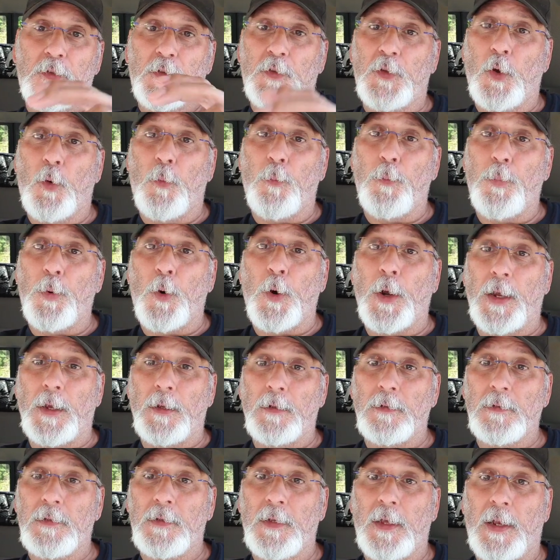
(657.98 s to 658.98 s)
still
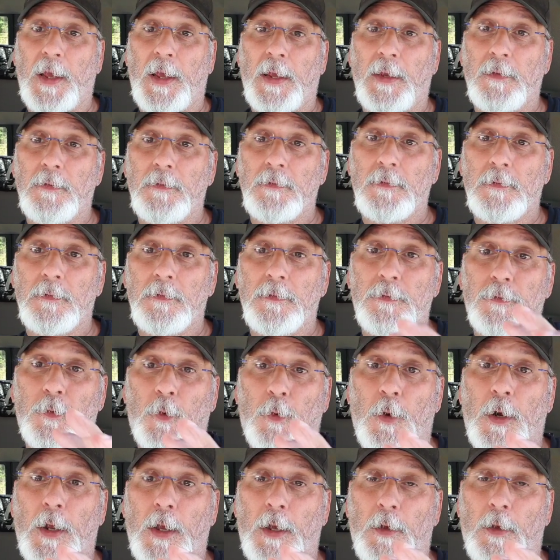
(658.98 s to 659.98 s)
buoyant today.
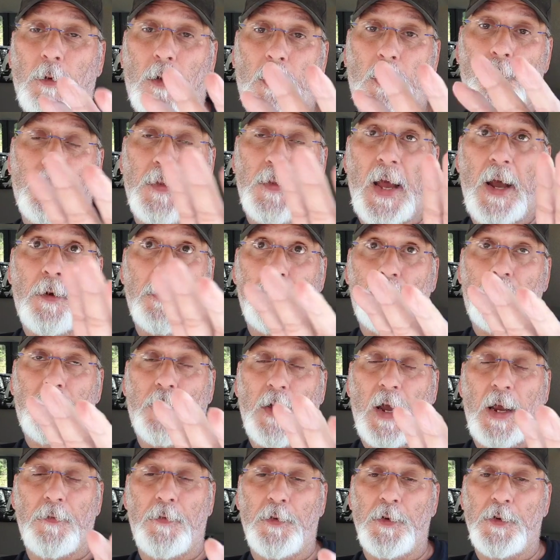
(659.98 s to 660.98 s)
4.5, well, now it's
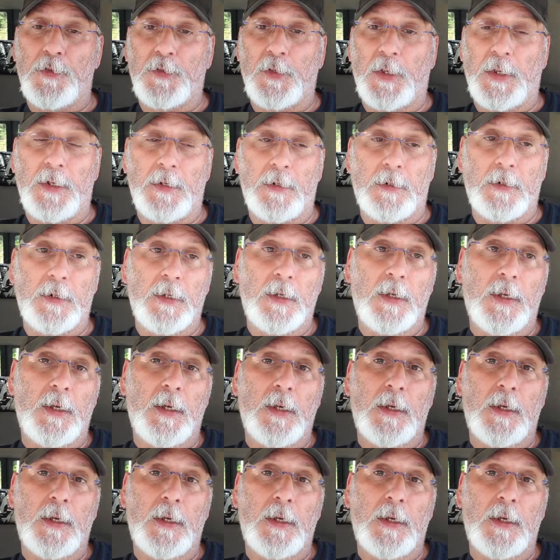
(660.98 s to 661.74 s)
5 years later.